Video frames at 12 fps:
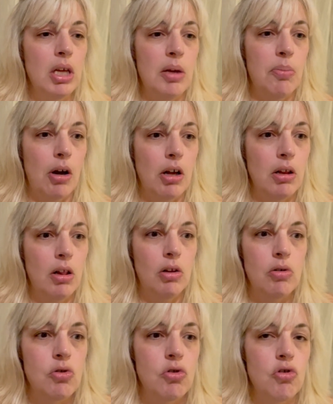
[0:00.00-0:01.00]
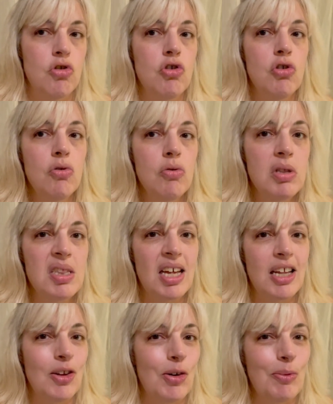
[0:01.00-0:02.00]
He brought closed-toed shoes
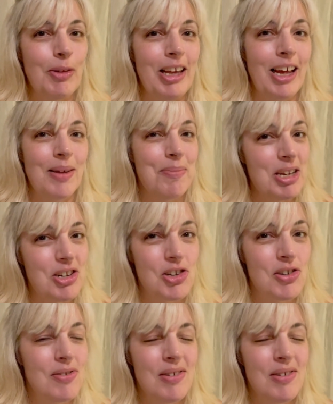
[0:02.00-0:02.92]
that normally on a beach